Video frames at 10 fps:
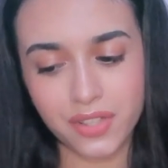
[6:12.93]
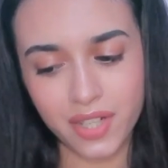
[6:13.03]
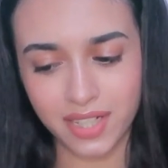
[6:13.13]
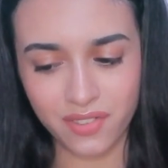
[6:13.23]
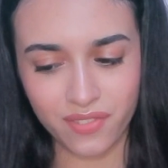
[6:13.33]

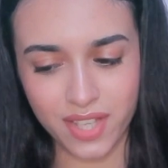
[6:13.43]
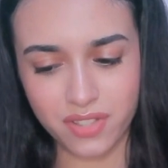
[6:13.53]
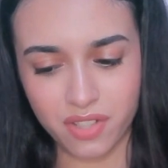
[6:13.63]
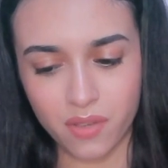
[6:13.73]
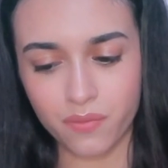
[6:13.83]
Hydrating
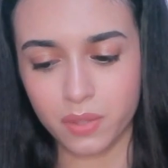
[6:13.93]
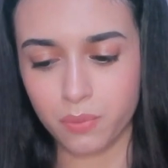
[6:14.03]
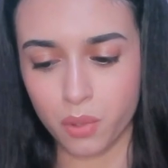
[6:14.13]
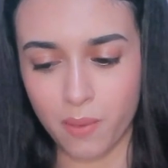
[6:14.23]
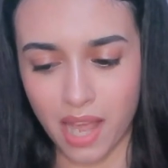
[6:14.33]
Face Cream
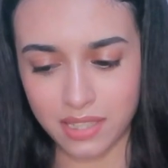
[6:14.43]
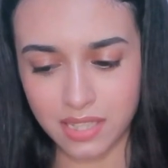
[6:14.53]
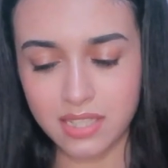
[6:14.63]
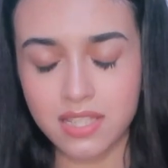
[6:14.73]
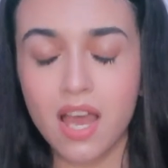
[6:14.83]
with
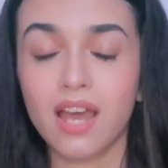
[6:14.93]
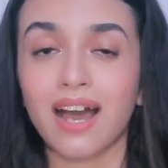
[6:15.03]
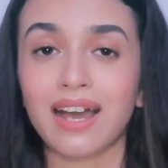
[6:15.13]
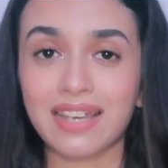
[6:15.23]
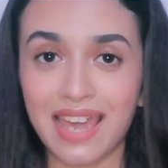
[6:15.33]
Probiotics.
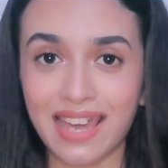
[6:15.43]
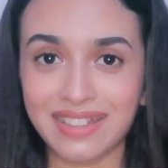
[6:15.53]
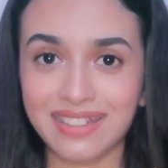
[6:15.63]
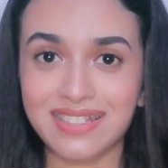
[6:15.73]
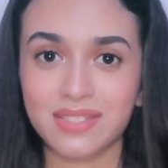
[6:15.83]

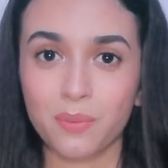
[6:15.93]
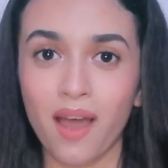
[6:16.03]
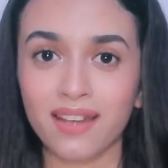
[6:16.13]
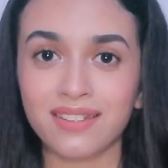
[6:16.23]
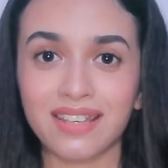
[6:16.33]
Again, this
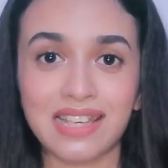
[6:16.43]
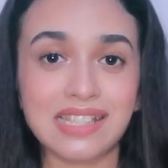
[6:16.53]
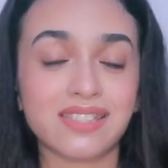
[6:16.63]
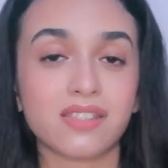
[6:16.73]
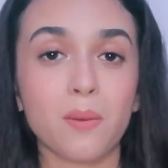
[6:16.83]
one
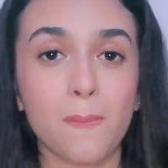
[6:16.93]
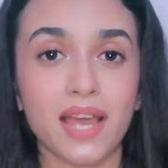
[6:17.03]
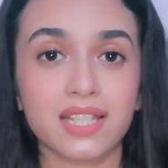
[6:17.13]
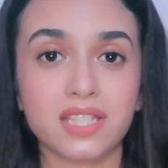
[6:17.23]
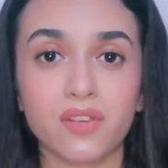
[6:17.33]
is the
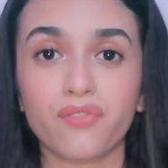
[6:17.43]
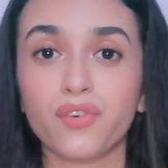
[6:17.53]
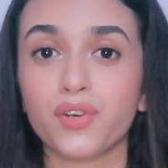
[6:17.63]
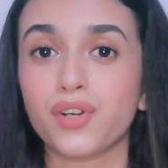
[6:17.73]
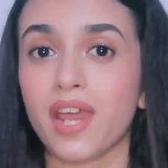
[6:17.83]
best
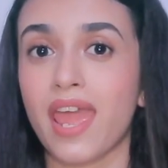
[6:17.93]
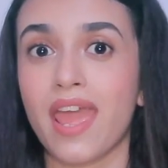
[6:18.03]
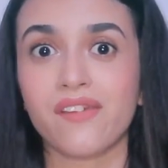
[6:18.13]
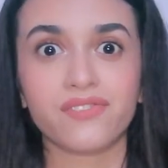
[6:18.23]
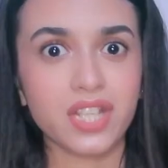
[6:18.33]
for
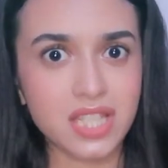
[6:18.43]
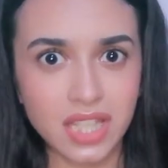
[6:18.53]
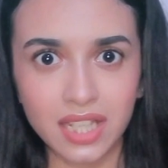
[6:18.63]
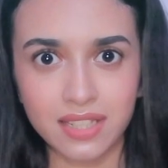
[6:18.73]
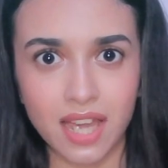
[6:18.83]
every
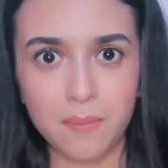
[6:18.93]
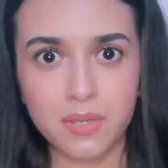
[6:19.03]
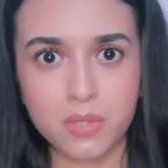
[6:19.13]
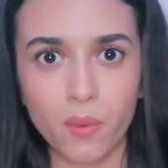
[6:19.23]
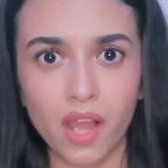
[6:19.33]
skin
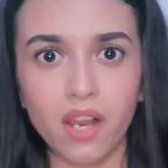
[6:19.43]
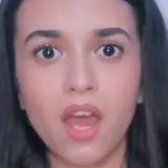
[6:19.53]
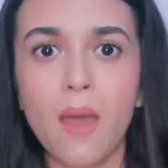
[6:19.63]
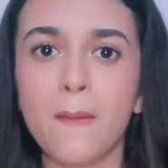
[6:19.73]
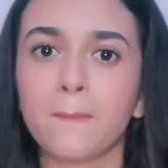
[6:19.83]
type as well,
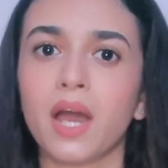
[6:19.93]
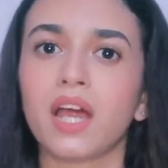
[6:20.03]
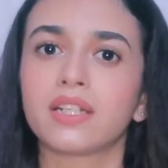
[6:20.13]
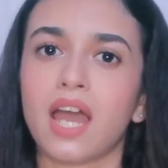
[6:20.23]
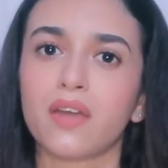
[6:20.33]

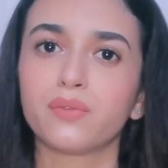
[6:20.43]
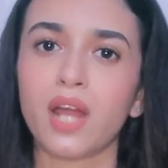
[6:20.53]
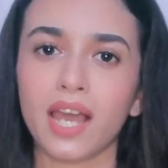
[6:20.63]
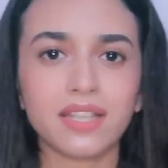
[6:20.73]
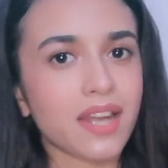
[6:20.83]
but I
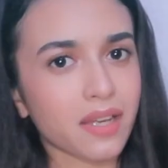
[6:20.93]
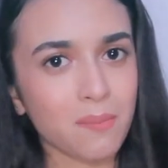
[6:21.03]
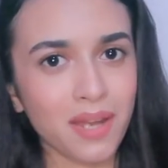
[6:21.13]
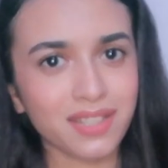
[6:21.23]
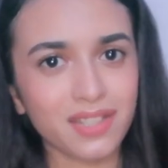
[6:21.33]
would highly
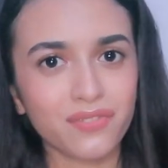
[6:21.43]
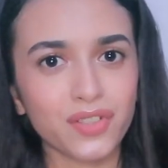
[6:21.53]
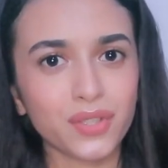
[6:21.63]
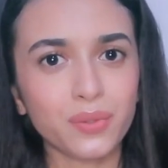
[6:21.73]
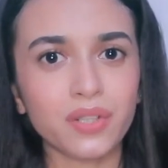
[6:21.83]
recommend it
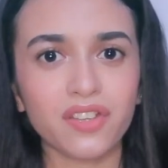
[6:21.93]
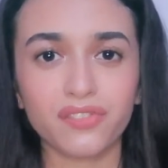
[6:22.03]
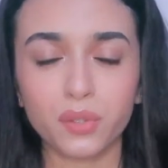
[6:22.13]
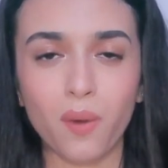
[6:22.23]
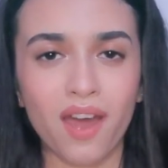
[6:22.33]
for you
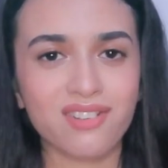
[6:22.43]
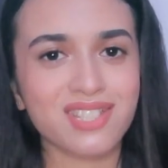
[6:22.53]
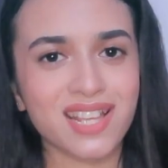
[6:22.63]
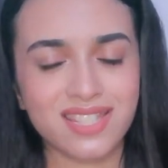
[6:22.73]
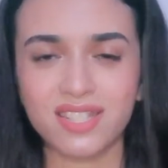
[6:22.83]
if you are
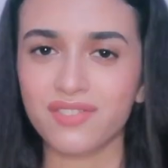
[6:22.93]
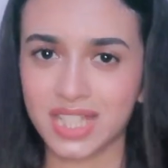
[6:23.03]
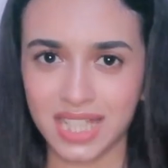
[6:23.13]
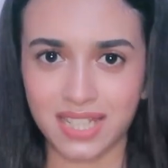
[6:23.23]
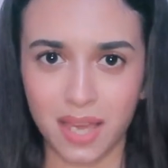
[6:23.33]
a sensitive
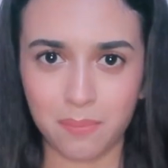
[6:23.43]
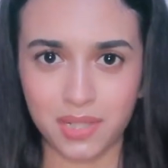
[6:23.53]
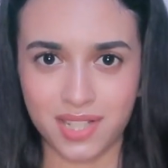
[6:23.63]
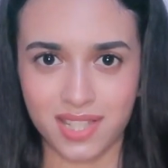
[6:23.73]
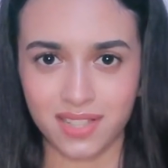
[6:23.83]
skin type
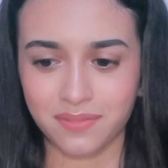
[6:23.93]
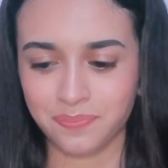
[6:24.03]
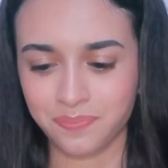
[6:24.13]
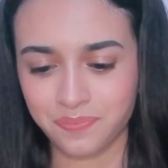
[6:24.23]
person.